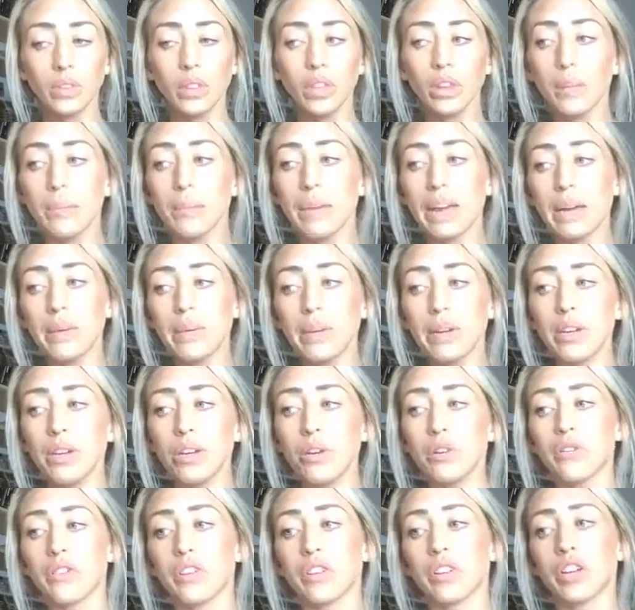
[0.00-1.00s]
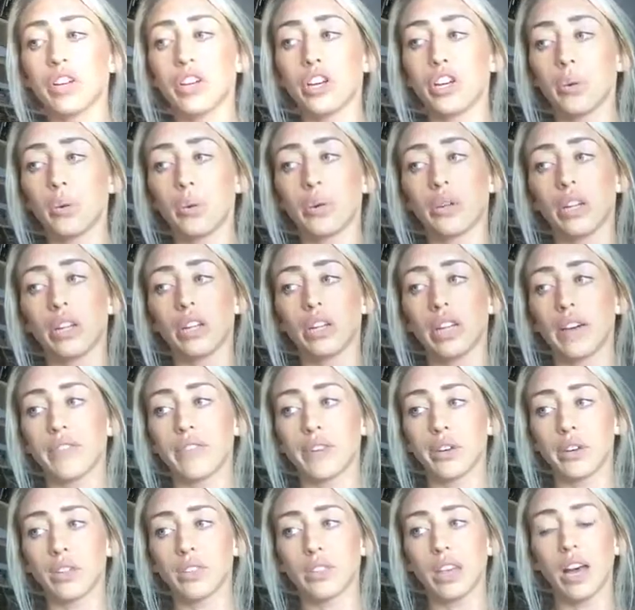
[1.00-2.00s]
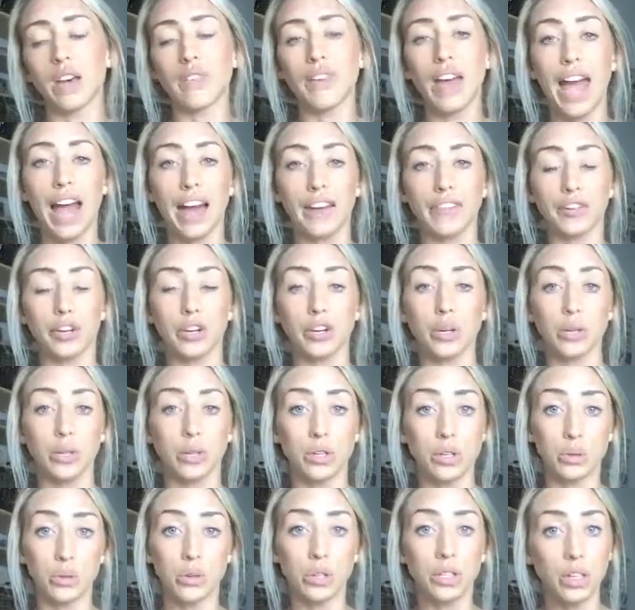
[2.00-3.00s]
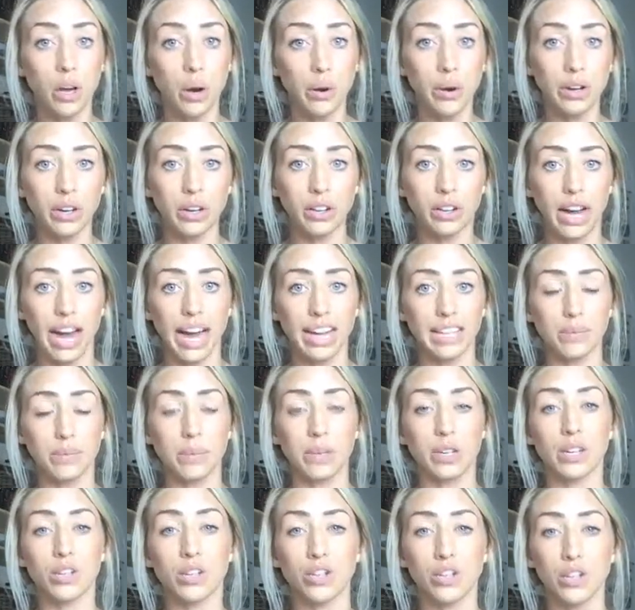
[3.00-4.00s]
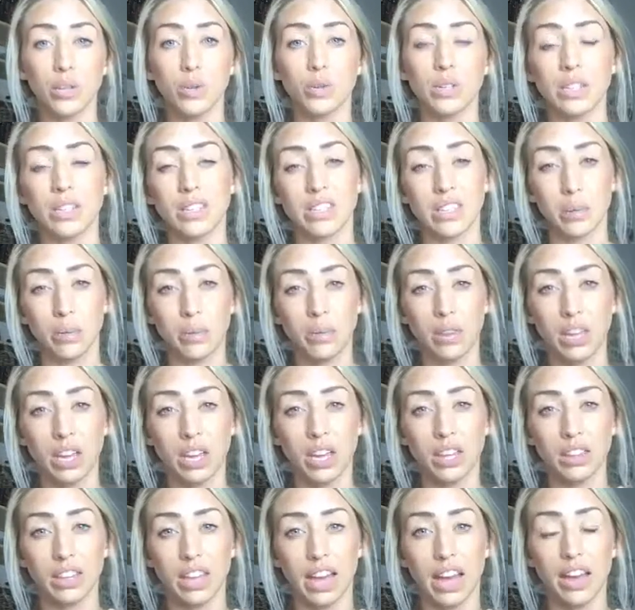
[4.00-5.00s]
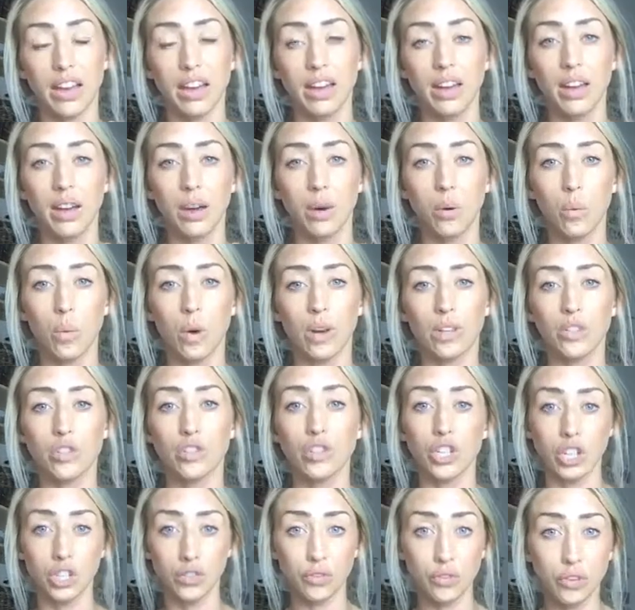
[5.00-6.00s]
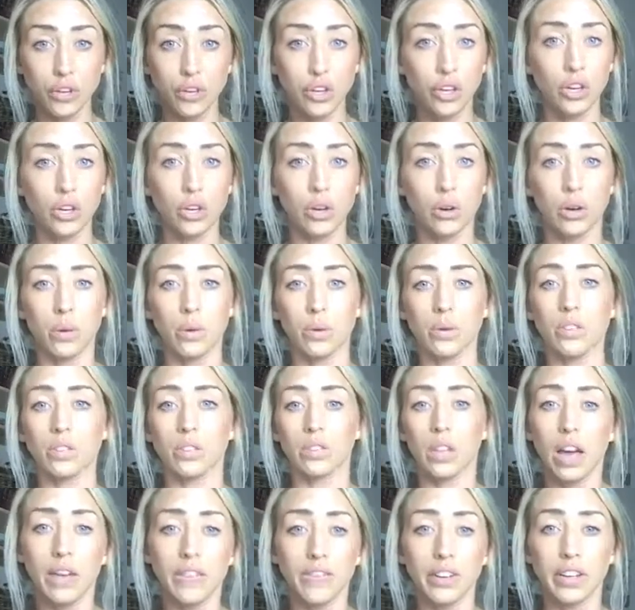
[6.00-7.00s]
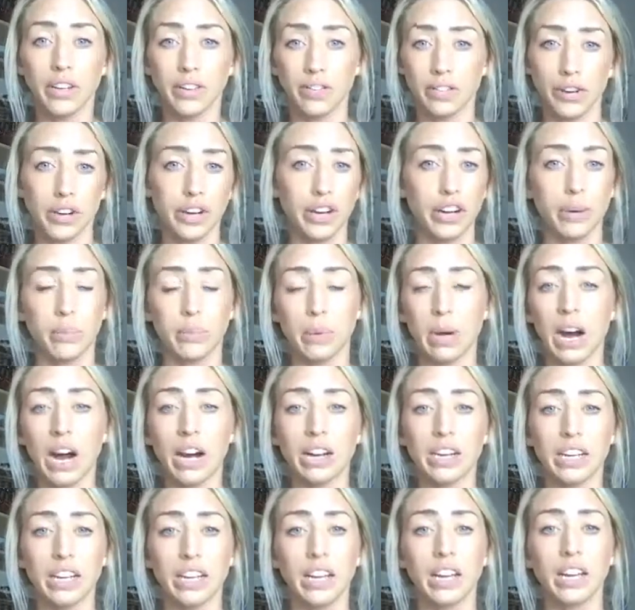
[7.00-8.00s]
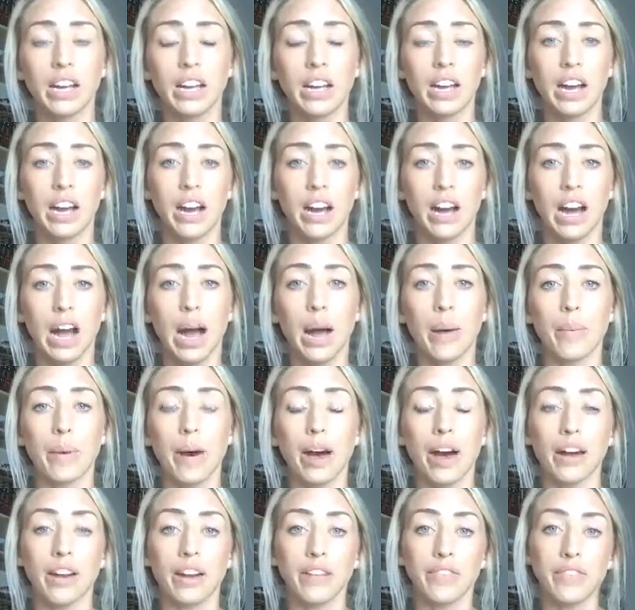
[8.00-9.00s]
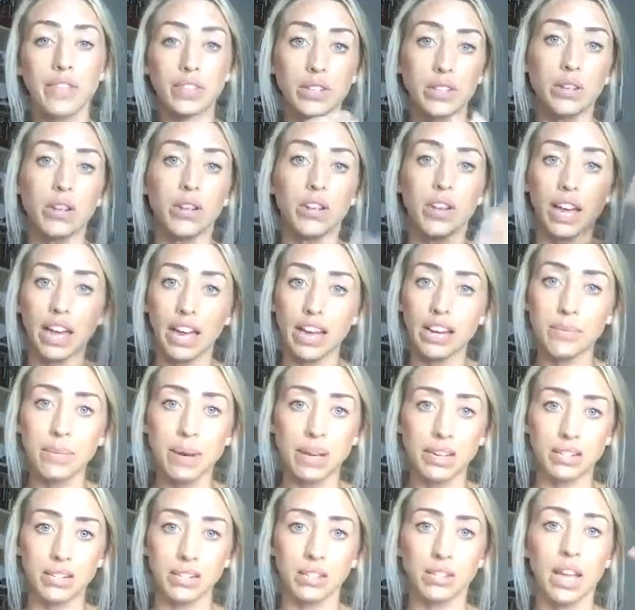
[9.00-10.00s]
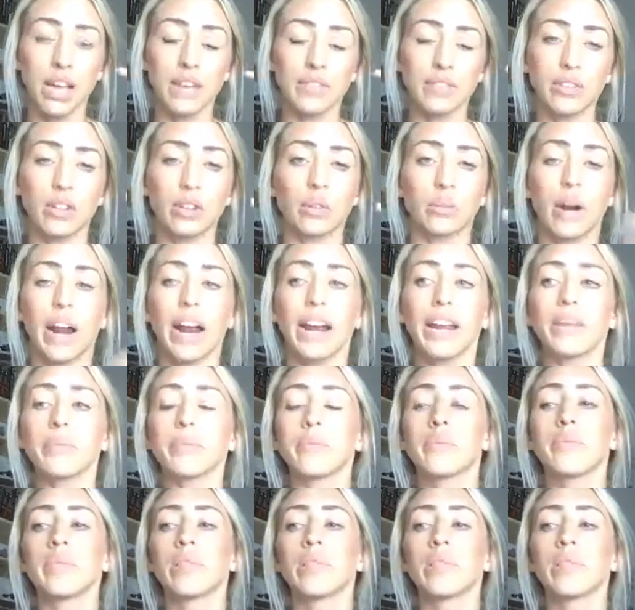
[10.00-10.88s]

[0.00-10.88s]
Maybe you feel like you really love yourself after you went to a yoga class because you did something that was just for you and was loving for your body on a physical and mental level, right?